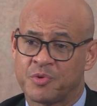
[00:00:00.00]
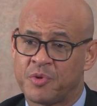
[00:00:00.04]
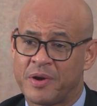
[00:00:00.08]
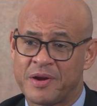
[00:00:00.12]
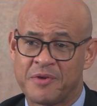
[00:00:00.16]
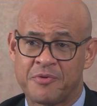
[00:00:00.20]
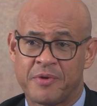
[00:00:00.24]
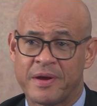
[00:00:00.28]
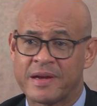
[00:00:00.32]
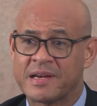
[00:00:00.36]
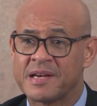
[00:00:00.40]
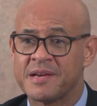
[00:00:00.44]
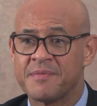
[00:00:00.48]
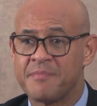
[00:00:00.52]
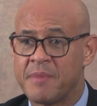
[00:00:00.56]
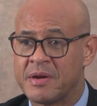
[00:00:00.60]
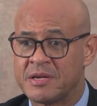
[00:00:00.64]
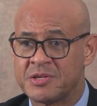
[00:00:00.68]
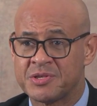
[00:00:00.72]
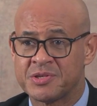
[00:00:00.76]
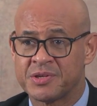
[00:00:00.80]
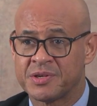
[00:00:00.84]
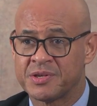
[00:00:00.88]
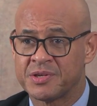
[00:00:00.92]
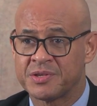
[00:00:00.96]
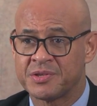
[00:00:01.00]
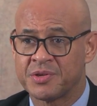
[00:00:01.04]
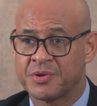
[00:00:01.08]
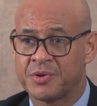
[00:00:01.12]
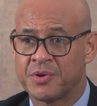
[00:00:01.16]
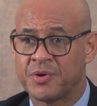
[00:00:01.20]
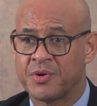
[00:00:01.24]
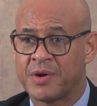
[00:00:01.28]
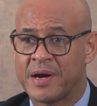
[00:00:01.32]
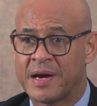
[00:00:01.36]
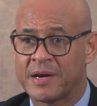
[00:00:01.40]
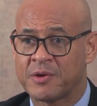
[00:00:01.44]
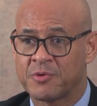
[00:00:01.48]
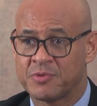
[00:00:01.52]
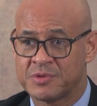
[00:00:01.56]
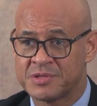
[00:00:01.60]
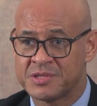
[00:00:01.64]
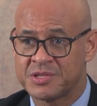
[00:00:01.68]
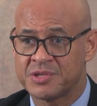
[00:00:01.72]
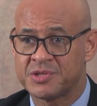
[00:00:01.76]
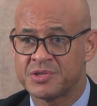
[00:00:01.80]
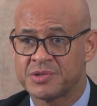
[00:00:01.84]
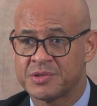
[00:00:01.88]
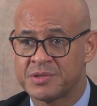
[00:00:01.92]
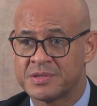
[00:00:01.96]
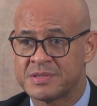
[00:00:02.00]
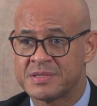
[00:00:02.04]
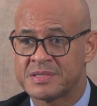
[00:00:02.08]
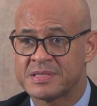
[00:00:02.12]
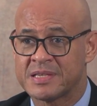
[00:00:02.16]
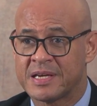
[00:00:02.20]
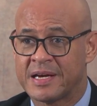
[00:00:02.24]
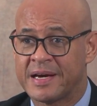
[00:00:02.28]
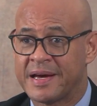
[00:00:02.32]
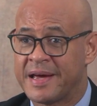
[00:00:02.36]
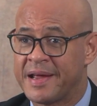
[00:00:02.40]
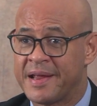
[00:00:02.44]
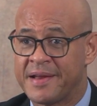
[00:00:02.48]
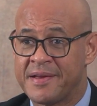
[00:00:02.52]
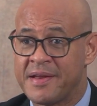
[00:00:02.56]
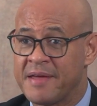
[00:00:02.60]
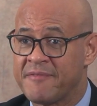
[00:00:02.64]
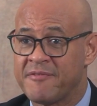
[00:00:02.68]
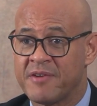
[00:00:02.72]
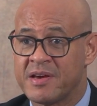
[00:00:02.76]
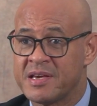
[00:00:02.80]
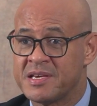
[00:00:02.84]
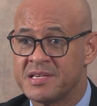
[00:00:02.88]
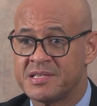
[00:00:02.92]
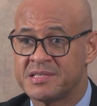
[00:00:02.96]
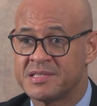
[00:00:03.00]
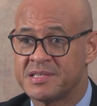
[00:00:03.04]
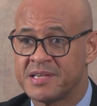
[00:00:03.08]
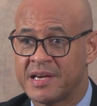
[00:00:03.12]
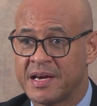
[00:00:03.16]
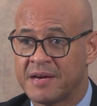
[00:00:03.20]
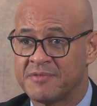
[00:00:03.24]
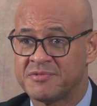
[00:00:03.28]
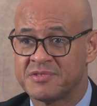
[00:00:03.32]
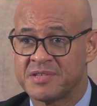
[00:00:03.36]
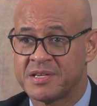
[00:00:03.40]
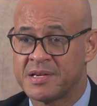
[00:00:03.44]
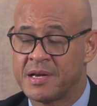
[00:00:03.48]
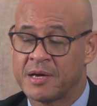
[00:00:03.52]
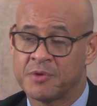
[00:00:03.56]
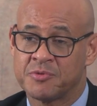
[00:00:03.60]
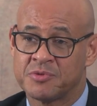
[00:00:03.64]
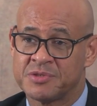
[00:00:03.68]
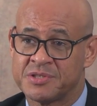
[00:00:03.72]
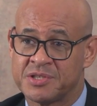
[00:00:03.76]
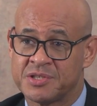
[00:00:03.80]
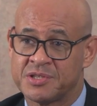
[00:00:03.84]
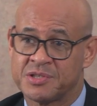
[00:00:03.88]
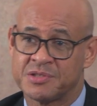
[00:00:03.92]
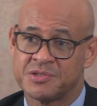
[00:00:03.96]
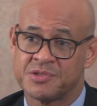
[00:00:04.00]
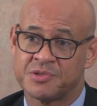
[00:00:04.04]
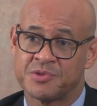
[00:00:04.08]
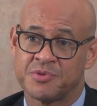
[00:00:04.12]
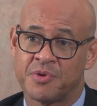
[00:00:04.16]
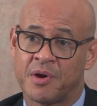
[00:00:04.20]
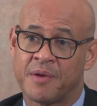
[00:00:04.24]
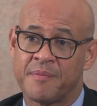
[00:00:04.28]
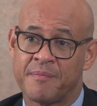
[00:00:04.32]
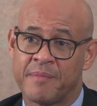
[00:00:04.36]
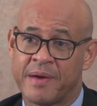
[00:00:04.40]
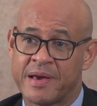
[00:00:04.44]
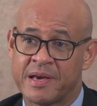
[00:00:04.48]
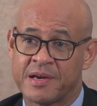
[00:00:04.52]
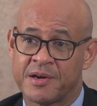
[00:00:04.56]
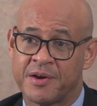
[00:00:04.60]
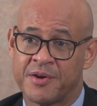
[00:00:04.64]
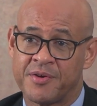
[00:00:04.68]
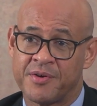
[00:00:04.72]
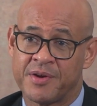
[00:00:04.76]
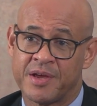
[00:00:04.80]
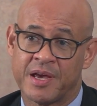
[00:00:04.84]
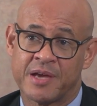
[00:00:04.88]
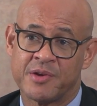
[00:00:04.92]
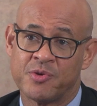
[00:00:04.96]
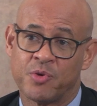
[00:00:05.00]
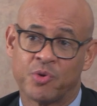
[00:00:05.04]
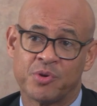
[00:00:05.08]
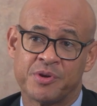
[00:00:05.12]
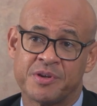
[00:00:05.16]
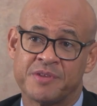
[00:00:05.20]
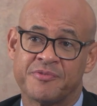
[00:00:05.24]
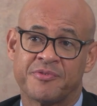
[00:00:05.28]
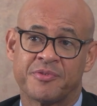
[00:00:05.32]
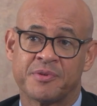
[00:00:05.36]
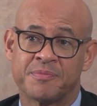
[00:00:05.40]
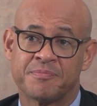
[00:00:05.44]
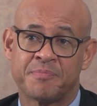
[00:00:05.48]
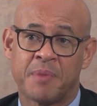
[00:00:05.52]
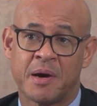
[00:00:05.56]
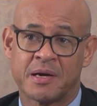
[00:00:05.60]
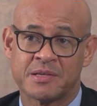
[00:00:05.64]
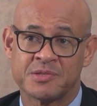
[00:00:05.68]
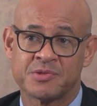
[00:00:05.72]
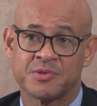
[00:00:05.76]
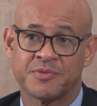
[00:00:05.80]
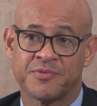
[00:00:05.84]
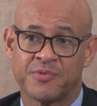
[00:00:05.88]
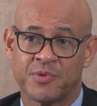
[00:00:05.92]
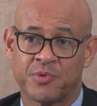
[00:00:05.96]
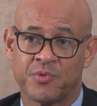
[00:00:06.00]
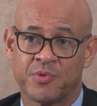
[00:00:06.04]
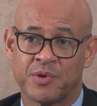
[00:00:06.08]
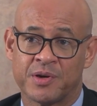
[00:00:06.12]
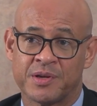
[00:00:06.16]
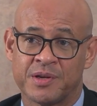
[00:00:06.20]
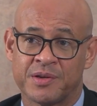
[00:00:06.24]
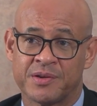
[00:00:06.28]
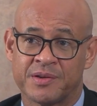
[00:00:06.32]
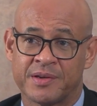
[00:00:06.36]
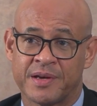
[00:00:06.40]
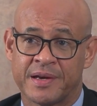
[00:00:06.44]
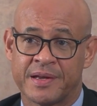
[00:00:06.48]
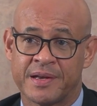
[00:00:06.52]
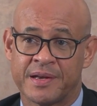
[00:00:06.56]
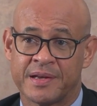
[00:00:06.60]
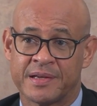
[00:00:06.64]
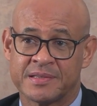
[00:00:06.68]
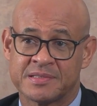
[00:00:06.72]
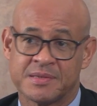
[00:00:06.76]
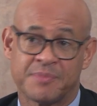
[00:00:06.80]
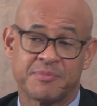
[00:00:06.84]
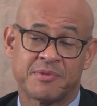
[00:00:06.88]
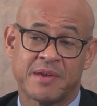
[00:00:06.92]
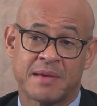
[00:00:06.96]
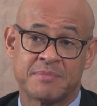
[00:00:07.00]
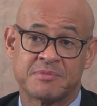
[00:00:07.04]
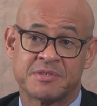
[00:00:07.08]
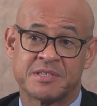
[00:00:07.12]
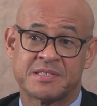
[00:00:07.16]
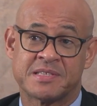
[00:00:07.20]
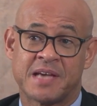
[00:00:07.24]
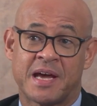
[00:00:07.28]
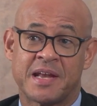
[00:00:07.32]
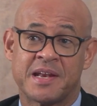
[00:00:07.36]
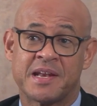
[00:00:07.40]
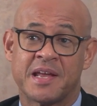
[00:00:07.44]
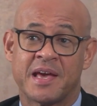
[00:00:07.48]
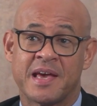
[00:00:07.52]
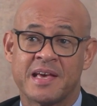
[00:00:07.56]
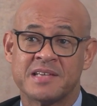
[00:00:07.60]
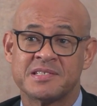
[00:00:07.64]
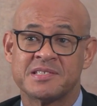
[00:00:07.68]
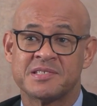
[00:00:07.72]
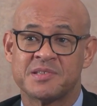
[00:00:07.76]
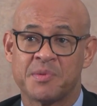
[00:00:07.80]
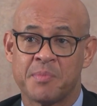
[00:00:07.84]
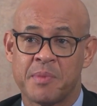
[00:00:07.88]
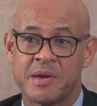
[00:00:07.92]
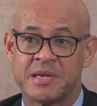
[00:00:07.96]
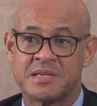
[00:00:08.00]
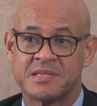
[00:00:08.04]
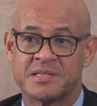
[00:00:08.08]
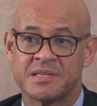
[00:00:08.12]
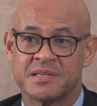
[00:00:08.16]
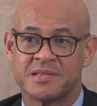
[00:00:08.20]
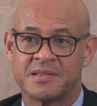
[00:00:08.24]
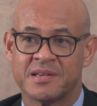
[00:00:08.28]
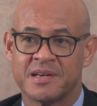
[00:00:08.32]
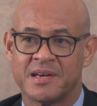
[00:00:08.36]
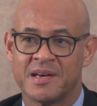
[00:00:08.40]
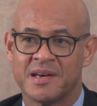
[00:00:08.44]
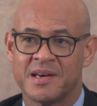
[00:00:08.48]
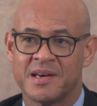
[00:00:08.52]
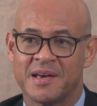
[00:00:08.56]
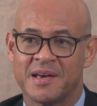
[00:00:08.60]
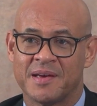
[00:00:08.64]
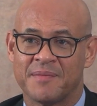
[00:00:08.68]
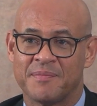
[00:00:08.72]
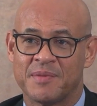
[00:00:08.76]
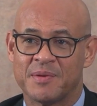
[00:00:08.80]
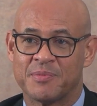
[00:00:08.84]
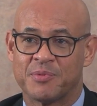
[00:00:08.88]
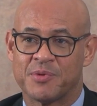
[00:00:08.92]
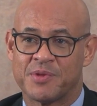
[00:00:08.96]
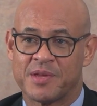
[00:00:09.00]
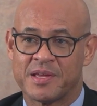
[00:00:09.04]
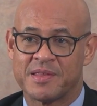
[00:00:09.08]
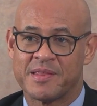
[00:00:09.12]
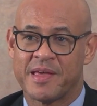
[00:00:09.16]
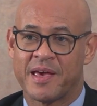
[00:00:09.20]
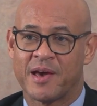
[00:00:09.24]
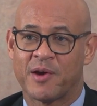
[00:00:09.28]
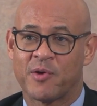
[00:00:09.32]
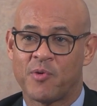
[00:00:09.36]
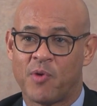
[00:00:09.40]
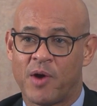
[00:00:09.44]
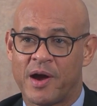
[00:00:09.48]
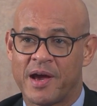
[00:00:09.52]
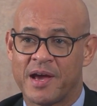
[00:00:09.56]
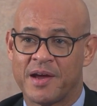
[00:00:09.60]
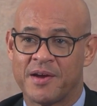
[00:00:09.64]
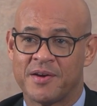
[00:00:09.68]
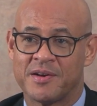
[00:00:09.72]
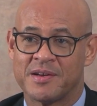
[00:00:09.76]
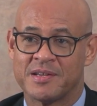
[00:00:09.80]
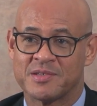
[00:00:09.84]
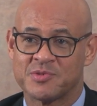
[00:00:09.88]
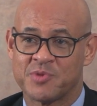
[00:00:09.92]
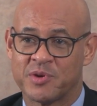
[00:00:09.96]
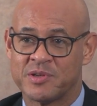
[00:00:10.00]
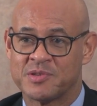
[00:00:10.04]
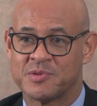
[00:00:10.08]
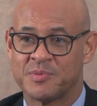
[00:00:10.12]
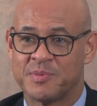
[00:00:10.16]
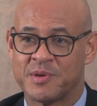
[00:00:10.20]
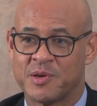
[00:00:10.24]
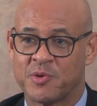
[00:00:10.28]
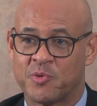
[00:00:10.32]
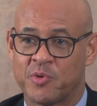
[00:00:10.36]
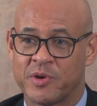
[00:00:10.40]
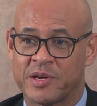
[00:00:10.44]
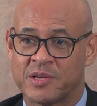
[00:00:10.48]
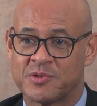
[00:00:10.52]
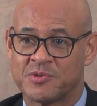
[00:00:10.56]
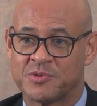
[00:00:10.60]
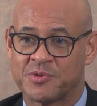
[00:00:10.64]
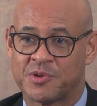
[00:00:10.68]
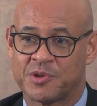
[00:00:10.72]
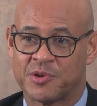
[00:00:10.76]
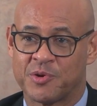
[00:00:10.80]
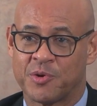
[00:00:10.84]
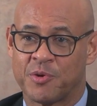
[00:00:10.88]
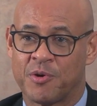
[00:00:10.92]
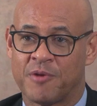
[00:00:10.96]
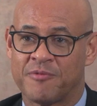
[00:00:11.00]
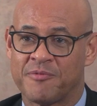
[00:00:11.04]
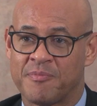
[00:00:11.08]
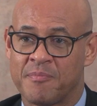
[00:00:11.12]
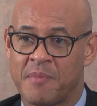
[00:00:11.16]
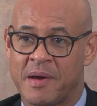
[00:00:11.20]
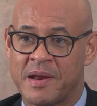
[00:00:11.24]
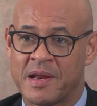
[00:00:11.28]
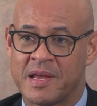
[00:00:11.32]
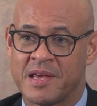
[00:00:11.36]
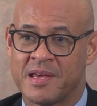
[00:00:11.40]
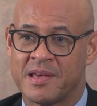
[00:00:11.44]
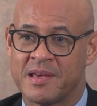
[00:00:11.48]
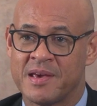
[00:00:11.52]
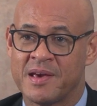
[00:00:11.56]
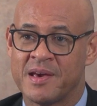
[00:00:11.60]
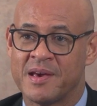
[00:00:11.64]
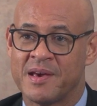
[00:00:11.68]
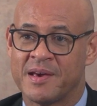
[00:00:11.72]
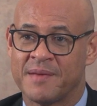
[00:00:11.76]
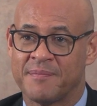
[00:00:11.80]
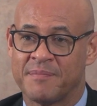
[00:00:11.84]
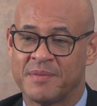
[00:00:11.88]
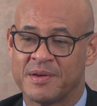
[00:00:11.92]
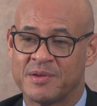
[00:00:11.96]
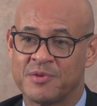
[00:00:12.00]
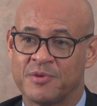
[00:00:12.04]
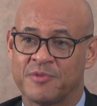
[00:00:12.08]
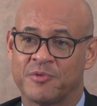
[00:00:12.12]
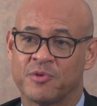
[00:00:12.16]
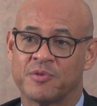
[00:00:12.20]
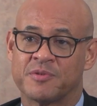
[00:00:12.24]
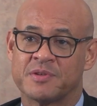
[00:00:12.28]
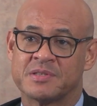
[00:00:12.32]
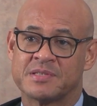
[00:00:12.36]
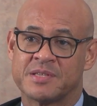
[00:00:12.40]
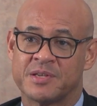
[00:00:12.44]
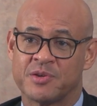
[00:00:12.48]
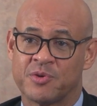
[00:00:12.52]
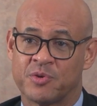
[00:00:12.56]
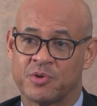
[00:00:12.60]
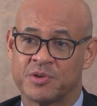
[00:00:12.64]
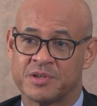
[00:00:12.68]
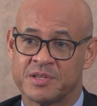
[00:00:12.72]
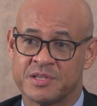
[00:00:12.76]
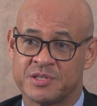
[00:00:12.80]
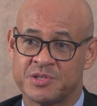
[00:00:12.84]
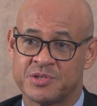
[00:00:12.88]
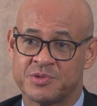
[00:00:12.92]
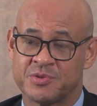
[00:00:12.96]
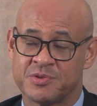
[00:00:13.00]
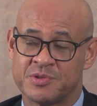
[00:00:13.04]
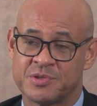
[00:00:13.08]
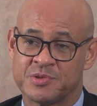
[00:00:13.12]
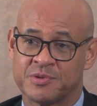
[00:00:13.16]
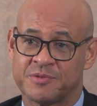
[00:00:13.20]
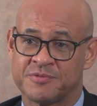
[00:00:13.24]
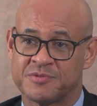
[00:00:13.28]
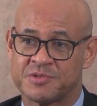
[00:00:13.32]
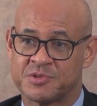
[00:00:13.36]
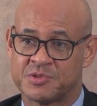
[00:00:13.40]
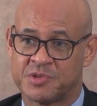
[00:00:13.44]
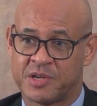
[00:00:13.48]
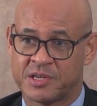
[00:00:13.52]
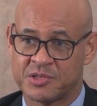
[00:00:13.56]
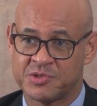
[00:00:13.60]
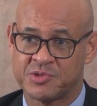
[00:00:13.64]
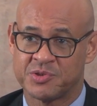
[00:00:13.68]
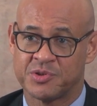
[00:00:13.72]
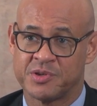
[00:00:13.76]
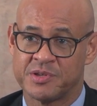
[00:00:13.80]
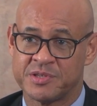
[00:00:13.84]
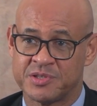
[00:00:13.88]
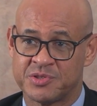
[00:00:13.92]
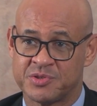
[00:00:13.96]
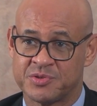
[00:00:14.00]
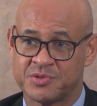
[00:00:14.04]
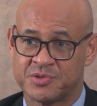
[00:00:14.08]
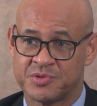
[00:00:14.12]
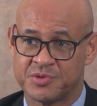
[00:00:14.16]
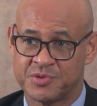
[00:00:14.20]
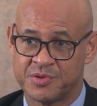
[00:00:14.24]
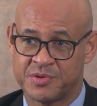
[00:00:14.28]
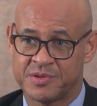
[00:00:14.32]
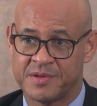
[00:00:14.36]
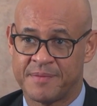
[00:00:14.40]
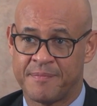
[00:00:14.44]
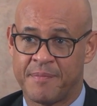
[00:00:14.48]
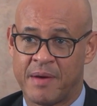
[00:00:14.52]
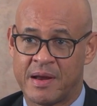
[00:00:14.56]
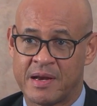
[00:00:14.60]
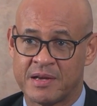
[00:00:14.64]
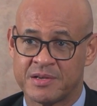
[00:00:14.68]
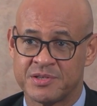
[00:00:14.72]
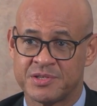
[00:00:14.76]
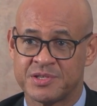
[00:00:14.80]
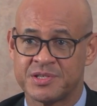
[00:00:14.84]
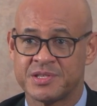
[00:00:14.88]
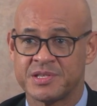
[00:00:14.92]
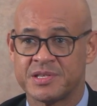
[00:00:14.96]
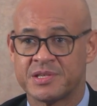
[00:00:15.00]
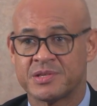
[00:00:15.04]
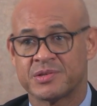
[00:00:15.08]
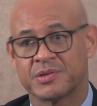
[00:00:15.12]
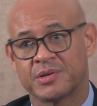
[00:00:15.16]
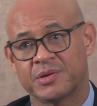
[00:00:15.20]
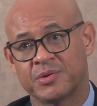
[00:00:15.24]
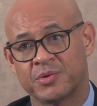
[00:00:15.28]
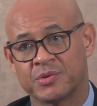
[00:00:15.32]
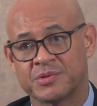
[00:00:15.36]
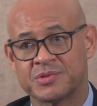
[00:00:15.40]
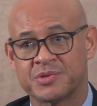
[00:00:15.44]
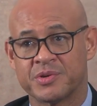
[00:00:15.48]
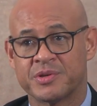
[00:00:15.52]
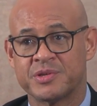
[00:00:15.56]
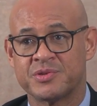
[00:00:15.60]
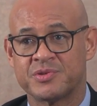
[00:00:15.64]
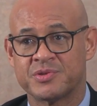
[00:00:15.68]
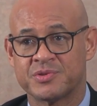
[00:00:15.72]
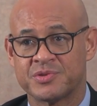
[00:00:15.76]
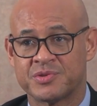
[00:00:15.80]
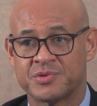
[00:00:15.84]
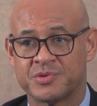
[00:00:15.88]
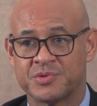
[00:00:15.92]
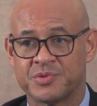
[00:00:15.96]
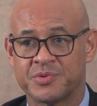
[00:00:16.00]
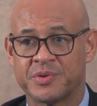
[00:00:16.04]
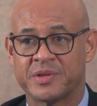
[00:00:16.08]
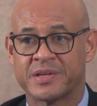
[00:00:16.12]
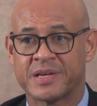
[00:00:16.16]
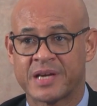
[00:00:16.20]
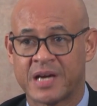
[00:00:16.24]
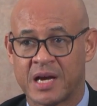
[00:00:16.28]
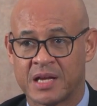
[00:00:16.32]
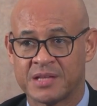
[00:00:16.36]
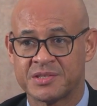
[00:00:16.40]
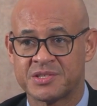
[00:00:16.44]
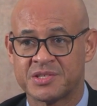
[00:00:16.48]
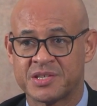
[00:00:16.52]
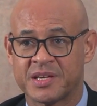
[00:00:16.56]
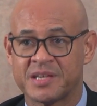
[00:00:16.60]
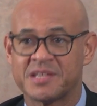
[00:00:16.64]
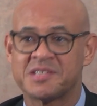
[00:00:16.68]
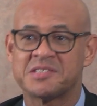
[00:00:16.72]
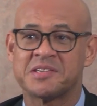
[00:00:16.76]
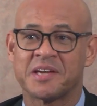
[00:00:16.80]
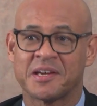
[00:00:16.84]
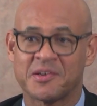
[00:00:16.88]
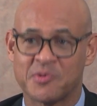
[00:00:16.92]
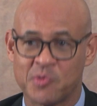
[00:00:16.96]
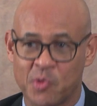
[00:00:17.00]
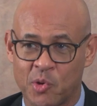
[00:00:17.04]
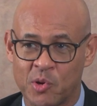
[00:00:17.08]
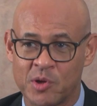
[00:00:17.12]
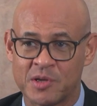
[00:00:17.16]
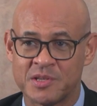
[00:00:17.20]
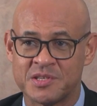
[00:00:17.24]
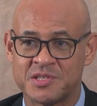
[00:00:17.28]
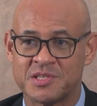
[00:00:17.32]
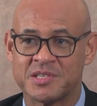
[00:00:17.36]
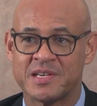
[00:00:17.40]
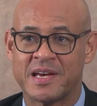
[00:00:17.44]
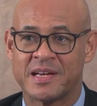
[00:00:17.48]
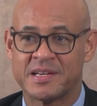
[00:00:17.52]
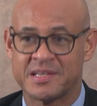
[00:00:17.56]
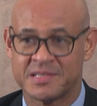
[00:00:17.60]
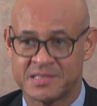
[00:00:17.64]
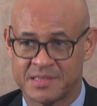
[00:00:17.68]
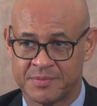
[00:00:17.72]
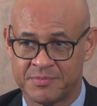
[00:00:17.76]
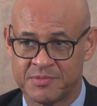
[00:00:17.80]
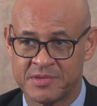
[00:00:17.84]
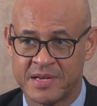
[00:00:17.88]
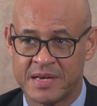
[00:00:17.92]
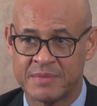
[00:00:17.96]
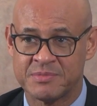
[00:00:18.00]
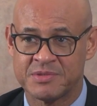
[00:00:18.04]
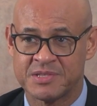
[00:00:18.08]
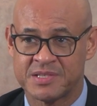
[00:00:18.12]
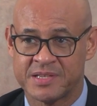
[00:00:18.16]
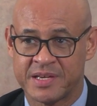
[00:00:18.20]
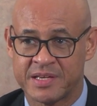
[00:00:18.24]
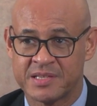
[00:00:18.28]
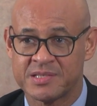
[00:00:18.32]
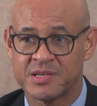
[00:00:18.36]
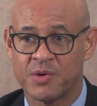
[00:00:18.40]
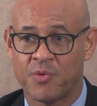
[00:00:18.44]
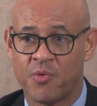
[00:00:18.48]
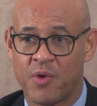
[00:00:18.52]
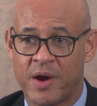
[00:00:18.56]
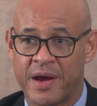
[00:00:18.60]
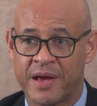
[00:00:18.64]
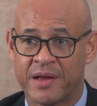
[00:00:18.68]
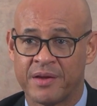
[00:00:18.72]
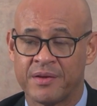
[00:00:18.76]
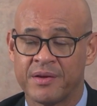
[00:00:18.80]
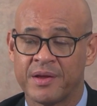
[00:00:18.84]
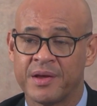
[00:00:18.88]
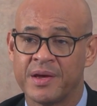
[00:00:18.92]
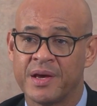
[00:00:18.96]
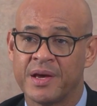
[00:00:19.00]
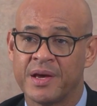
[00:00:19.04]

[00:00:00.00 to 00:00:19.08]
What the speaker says: quite rightly mentioned, acquisitions are never easy. I've seen acquisitions throughout my career in all different parts of the world, and sometimes it's underestimated. People think they acquire and it's going to be quick to throw off money, but you've obviously got issues of structural issues to do with the balance sheet, also issues to do with culture, technology, and it sometimes takes a while